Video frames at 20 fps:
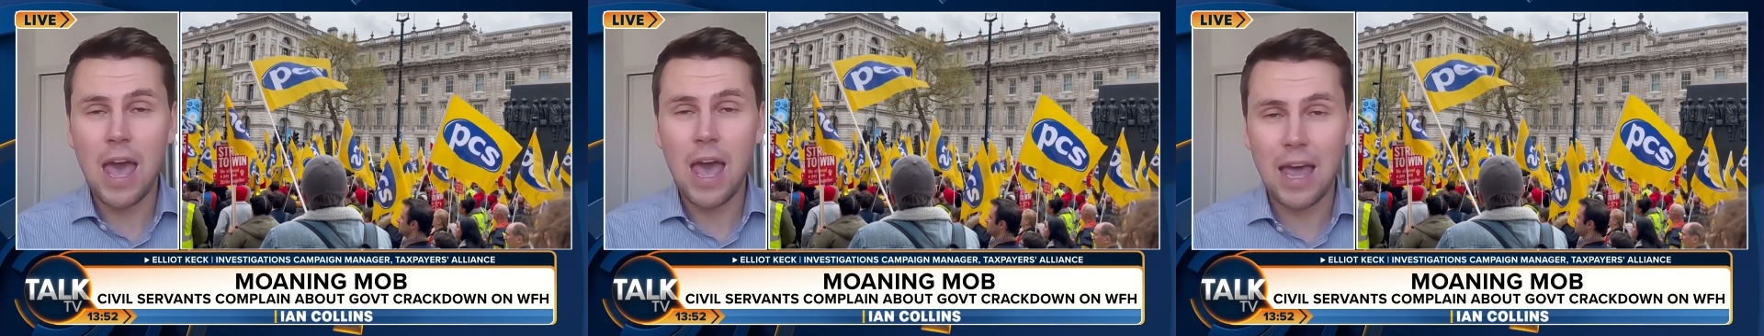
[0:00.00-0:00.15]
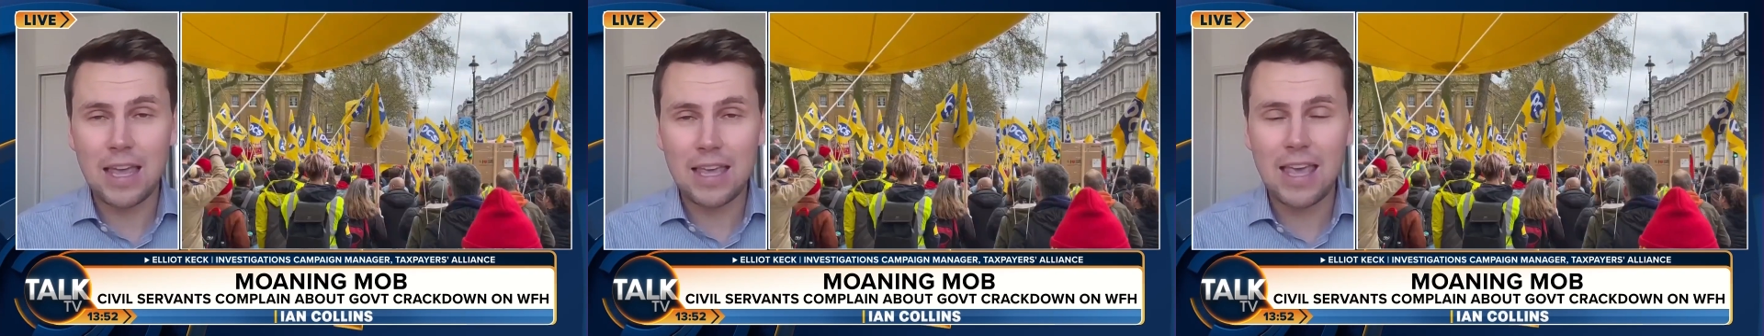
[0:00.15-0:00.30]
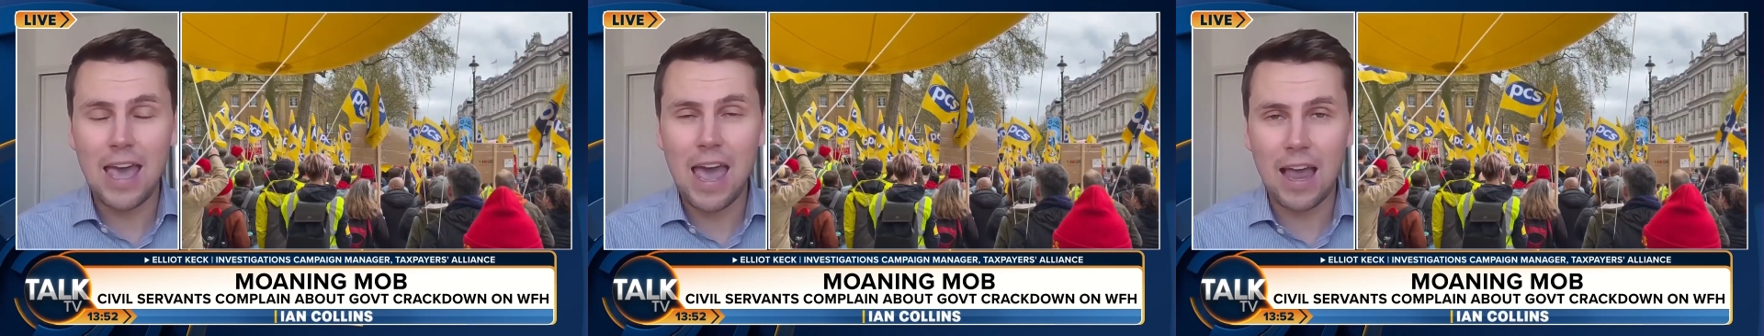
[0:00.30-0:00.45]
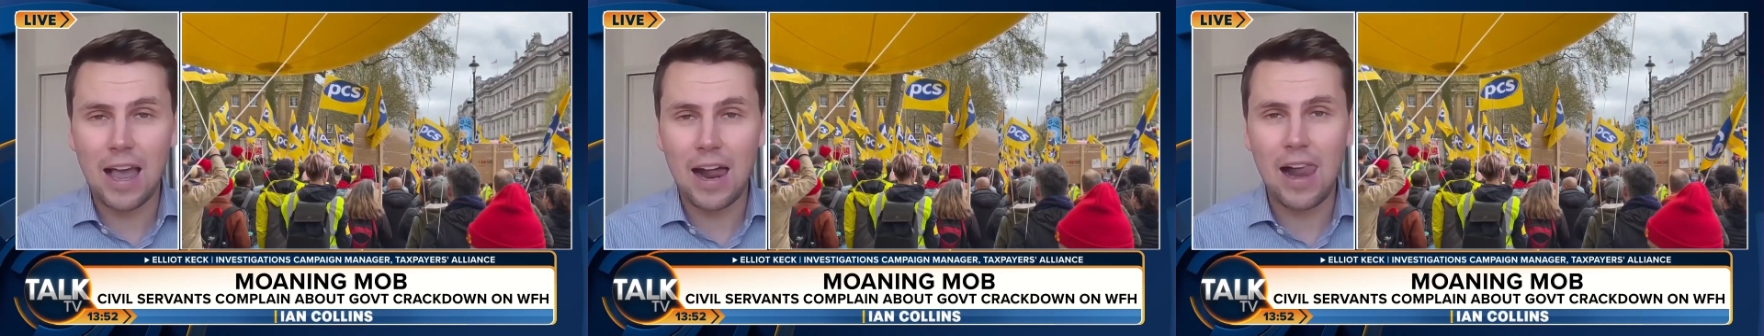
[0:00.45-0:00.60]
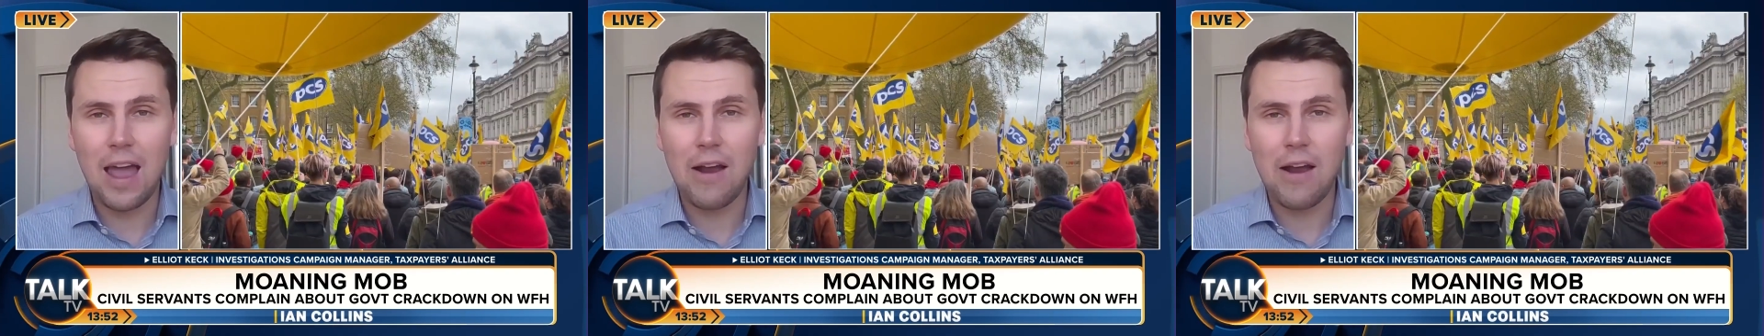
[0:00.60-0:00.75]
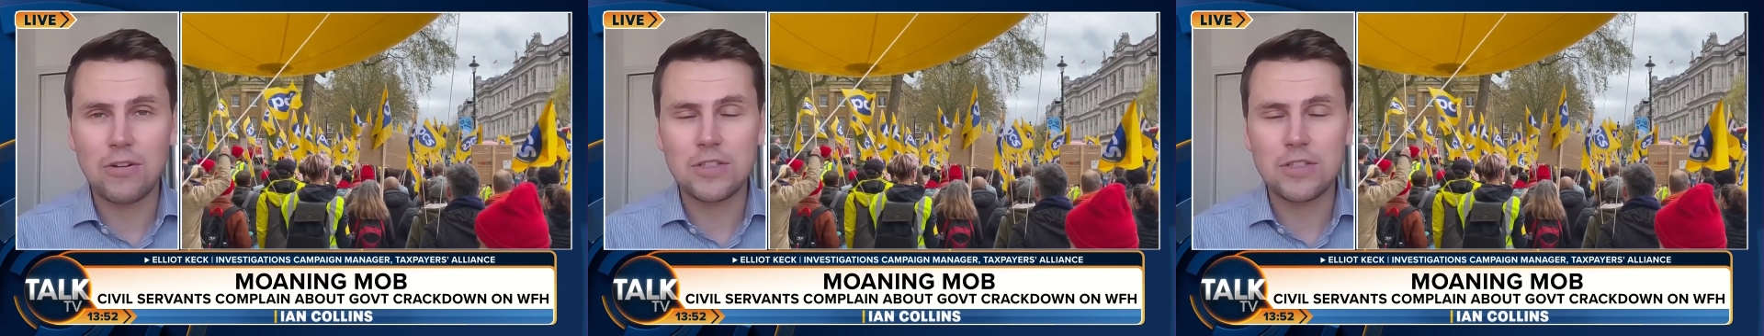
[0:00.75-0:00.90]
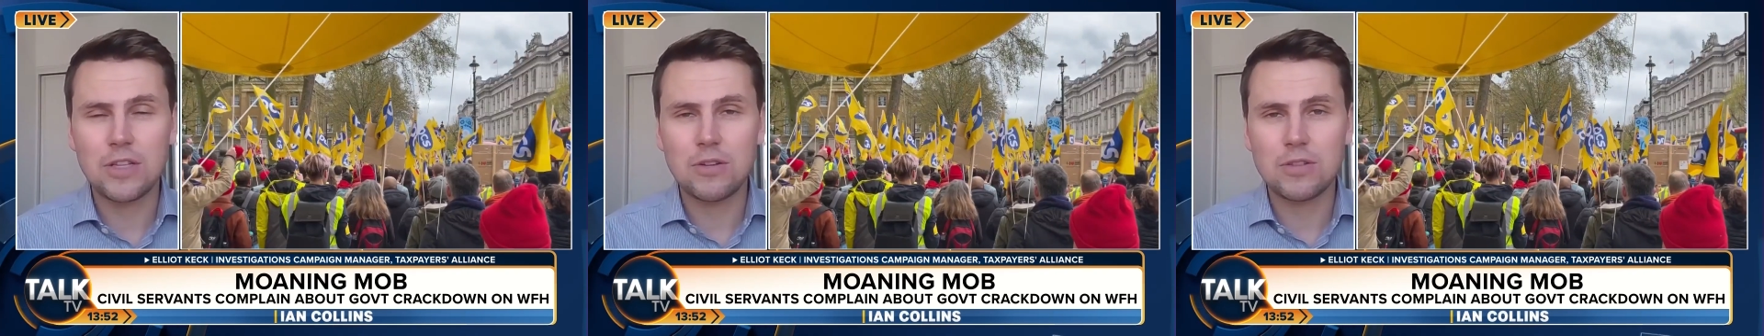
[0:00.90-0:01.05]
and get
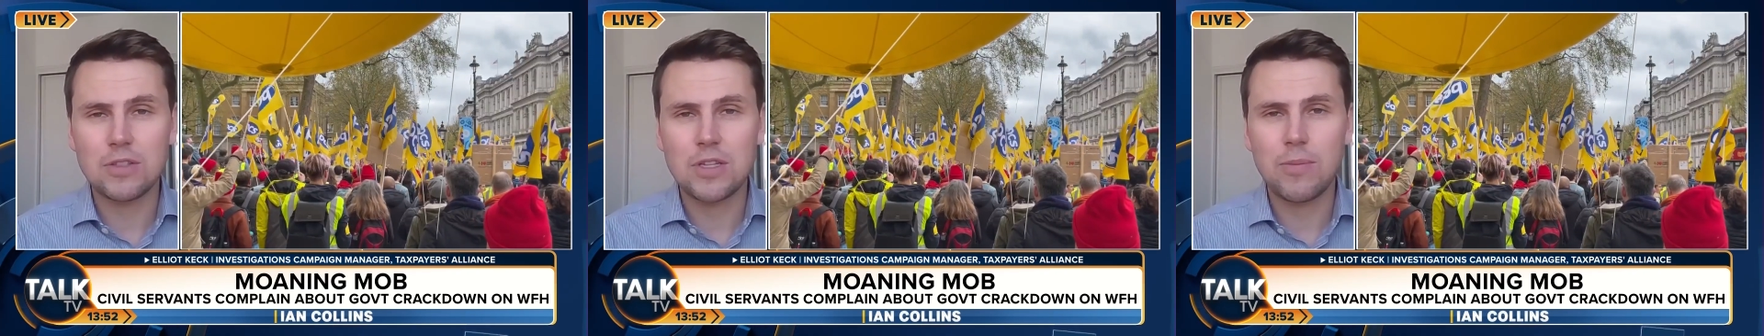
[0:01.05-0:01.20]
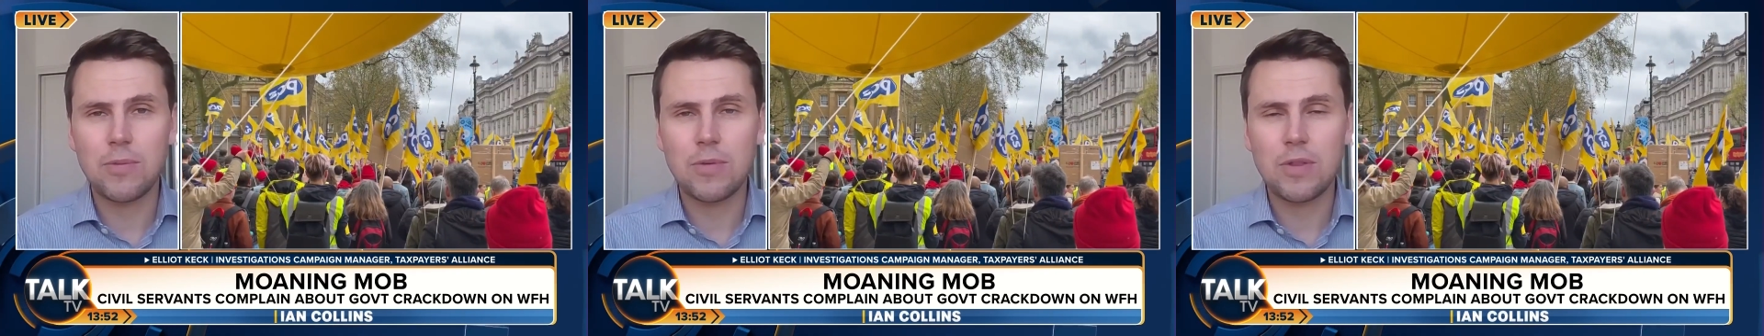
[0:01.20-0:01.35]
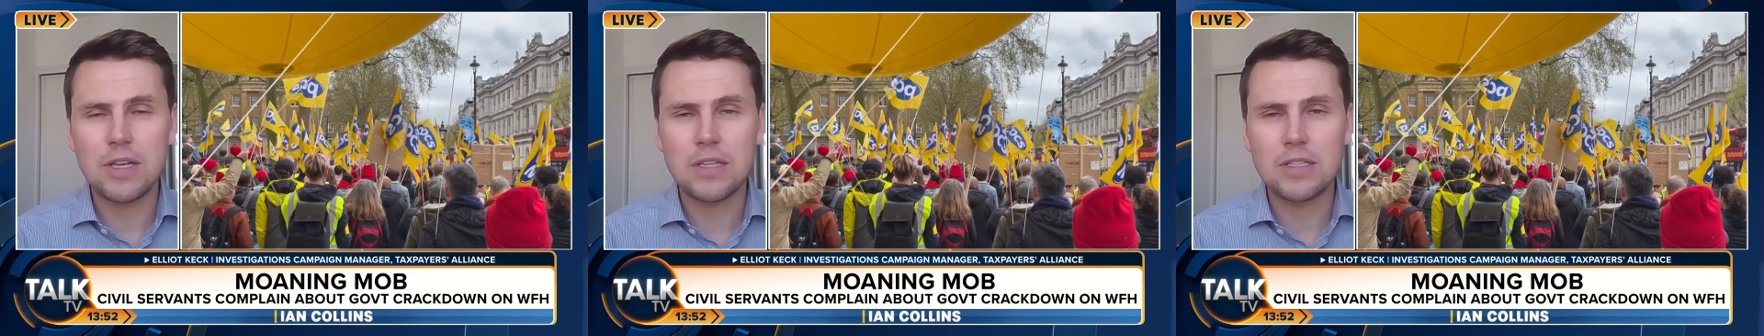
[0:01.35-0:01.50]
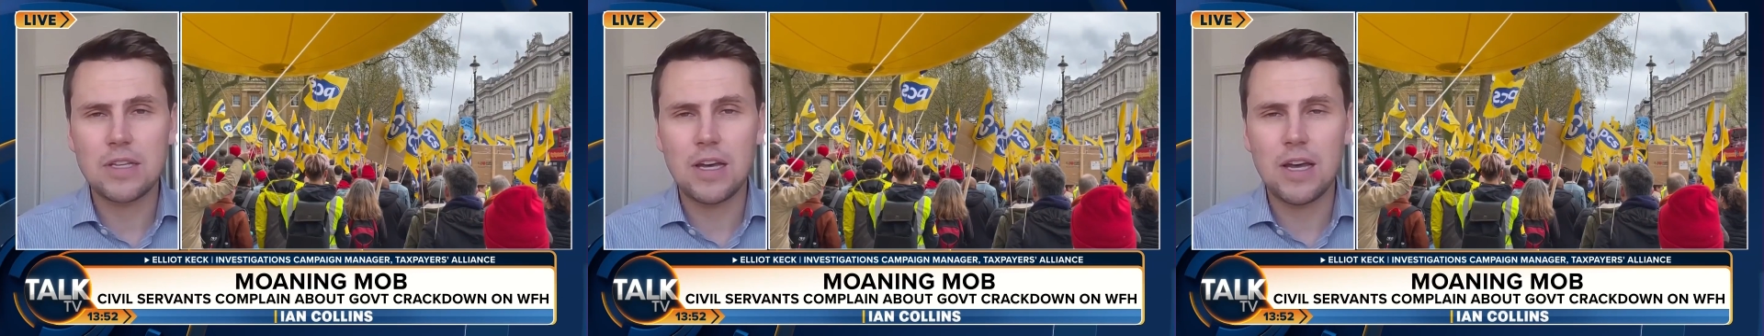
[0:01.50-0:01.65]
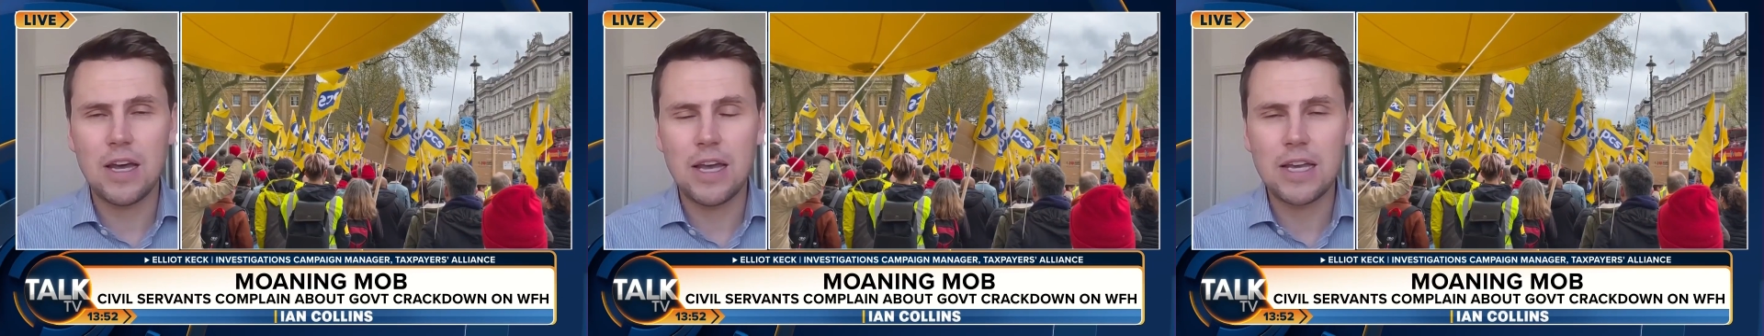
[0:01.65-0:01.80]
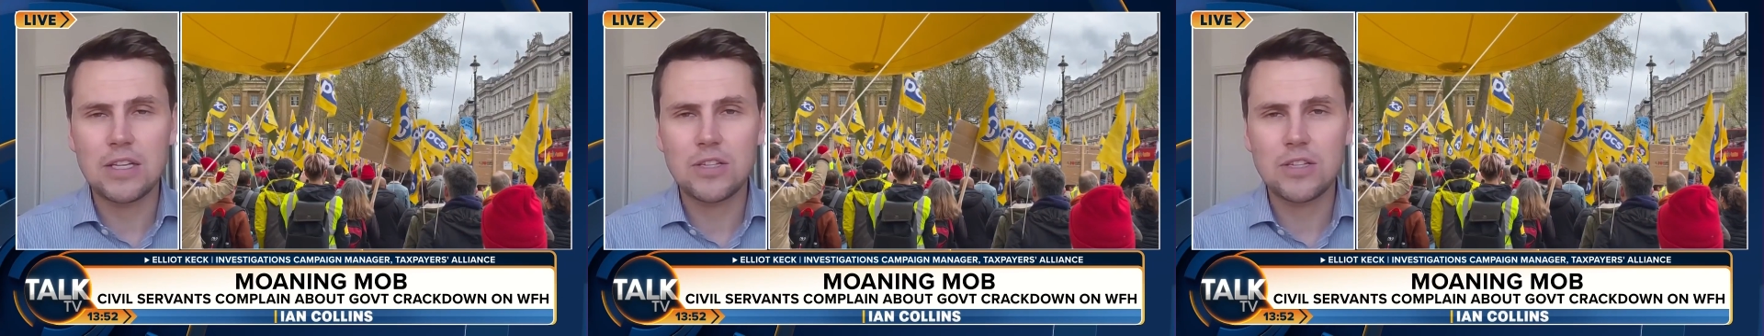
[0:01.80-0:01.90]
clarity on some of these